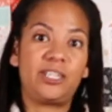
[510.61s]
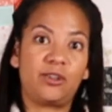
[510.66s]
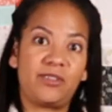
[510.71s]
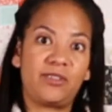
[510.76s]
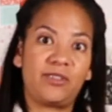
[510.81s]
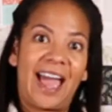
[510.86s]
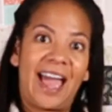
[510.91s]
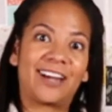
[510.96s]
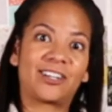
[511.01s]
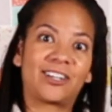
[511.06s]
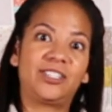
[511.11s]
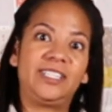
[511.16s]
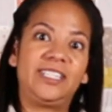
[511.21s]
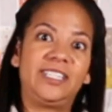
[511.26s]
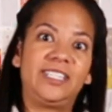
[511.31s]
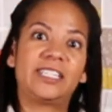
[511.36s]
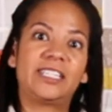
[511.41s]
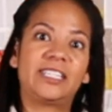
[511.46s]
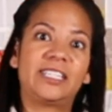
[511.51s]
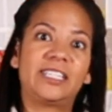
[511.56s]
year they actually
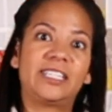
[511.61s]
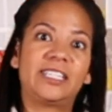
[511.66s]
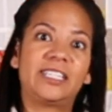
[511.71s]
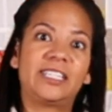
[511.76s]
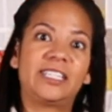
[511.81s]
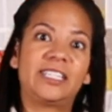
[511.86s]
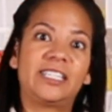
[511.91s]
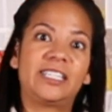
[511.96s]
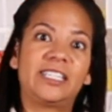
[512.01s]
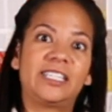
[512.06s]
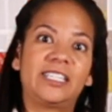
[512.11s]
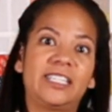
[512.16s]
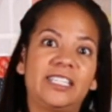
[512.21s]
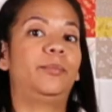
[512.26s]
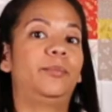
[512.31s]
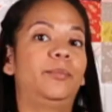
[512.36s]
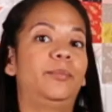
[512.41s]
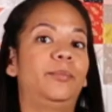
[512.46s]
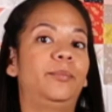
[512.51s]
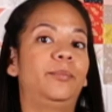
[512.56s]
did something called the
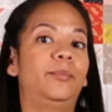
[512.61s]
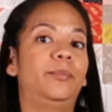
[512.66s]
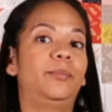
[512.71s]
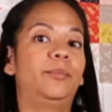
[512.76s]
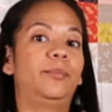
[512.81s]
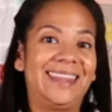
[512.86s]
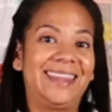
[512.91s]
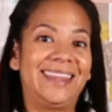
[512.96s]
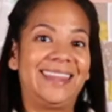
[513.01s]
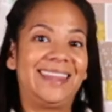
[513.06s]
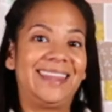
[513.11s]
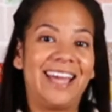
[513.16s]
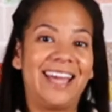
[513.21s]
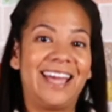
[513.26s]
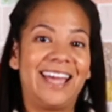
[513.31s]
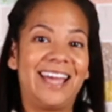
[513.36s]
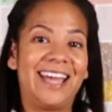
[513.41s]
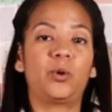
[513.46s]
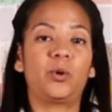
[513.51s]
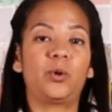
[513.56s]
library at the
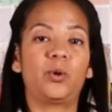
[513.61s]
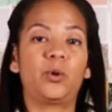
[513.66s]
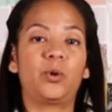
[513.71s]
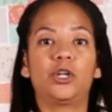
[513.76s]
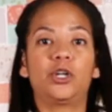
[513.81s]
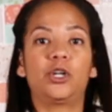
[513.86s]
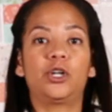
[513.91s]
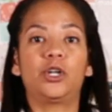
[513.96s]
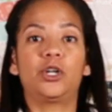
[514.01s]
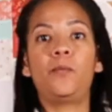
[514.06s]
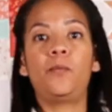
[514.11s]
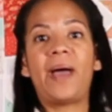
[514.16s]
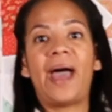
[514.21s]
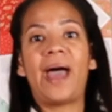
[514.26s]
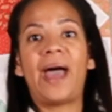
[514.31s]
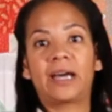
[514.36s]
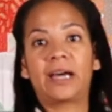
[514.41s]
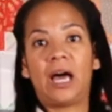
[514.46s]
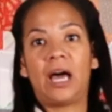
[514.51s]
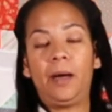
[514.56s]
end where you could go
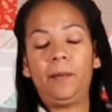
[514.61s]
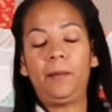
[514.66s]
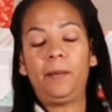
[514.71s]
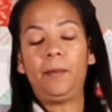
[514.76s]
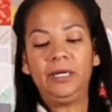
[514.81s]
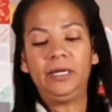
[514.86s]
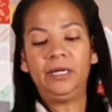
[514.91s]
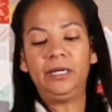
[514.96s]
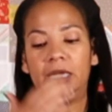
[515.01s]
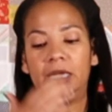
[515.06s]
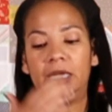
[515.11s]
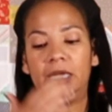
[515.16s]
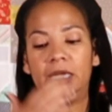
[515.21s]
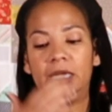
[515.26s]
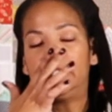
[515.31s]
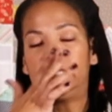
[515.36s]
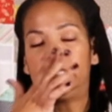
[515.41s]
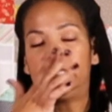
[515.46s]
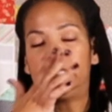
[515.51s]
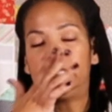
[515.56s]
back up
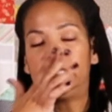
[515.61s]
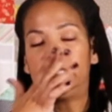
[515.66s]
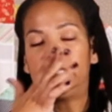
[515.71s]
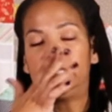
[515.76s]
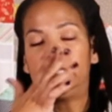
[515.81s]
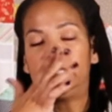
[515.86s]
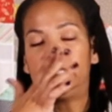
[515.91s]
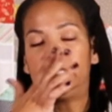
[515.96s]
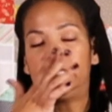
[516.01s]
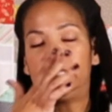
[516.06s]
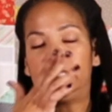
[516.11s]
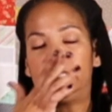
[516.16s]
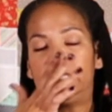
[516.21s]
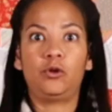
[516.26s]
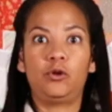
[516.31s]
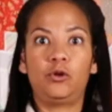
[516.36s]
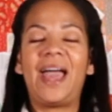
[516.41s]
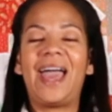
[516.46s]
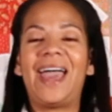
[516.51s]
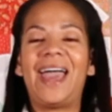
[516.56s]
to this specific
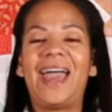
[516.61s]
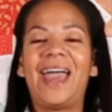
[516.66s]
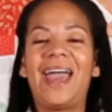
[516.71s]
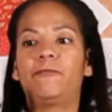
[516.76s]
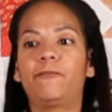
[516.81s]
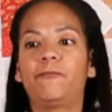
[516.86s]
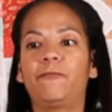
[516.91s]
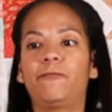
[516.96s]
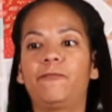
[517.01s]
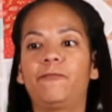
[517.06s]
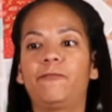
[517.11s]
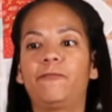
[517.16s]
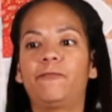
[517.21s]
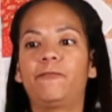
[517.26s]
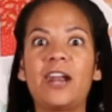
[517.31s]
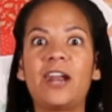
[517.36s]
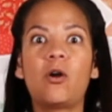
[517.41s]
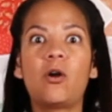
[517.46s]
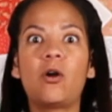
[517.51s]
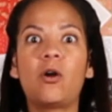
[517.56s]
room and
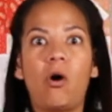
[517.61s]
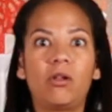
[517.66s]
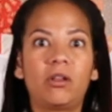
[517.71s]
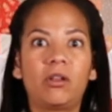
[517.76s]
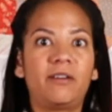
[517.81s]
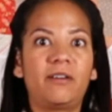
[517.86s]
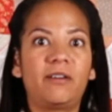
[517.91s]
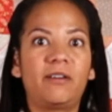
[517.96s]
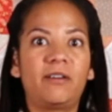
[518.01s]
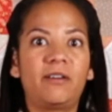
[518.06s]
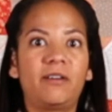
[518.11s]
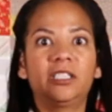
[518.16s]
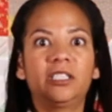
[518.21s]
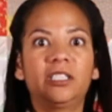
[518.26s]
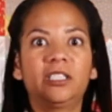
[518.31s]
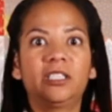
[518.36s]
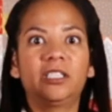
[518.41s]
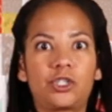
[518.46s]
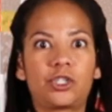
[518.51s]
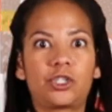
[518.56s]
get all of the
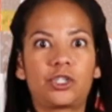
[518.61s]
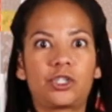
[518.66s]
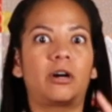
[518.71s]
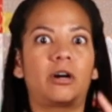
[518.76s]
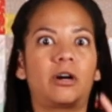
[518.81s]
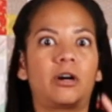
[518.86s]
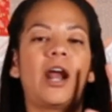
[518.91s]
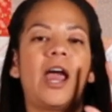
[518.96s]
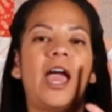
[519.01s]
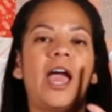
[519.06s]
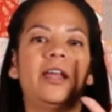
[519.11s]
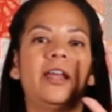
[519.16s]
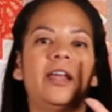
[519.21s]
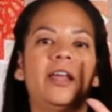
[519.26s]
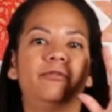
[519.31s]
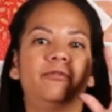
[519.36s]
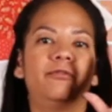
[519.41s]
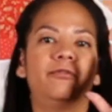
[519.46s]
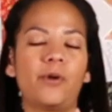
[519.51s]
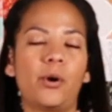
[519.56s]
literature and
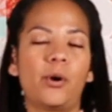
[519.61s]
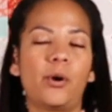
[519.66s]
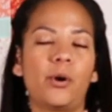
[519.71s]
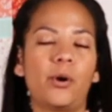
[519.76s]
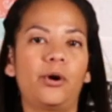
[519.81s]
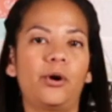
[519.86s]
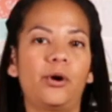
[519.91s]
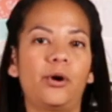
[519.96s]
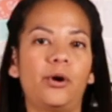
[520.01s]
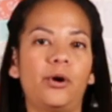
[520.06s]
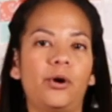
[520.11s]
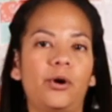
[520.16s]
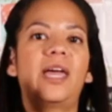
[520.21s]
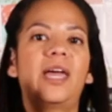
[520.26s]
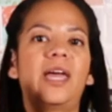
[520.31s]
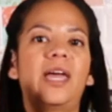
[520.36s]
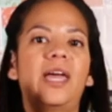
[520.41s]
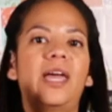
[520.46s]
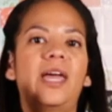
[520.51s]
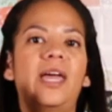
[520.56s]
photos
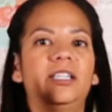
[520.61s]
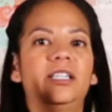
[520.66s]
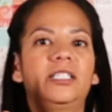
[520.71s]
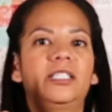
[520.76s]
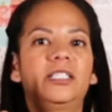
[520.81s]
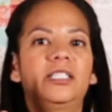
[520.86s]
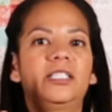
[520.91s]
and